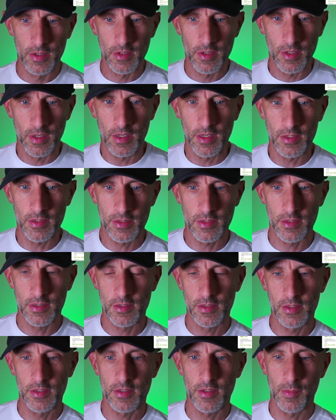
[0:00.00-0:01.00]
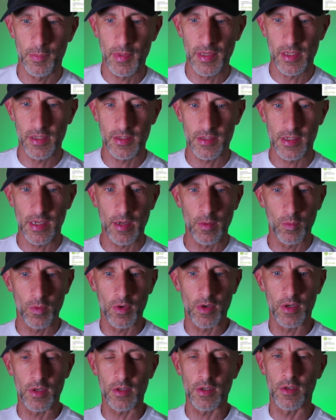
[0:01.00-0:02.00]
it's just the biggest
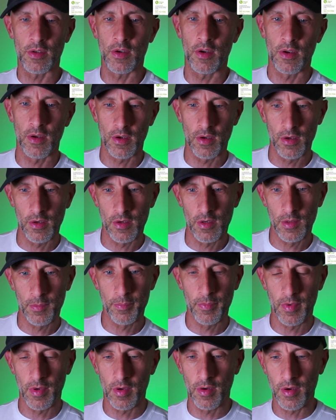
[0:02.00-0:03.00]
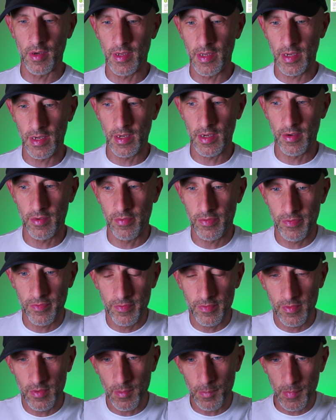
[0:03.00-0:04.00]
network. I have
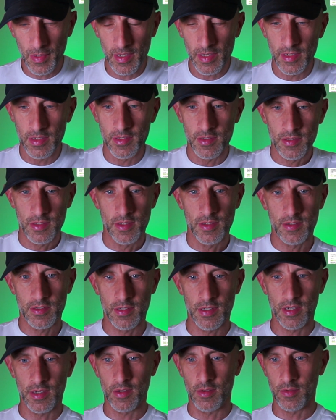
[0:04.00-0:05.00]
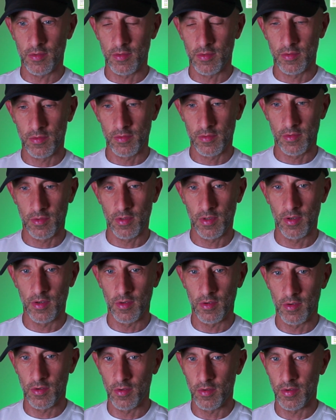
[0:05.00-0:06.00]
domains that sell
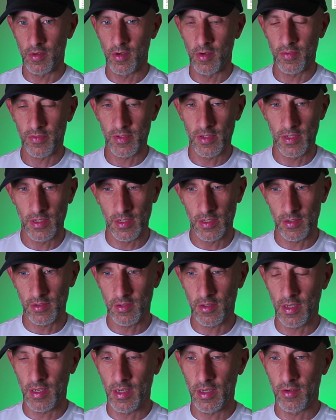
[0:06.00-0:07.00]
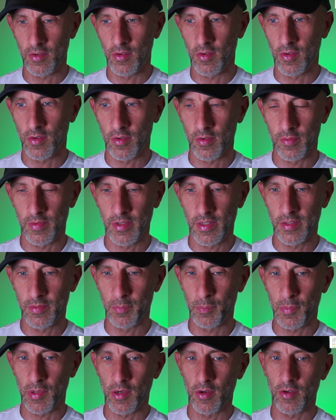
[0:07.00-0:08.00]
on Afternick that are not
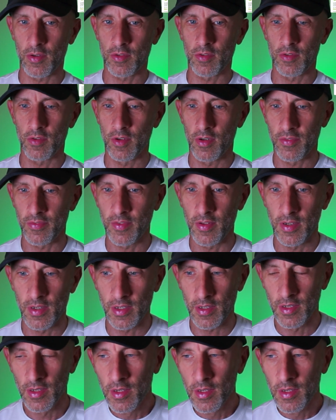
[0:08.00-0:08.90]
even parked on Afternick.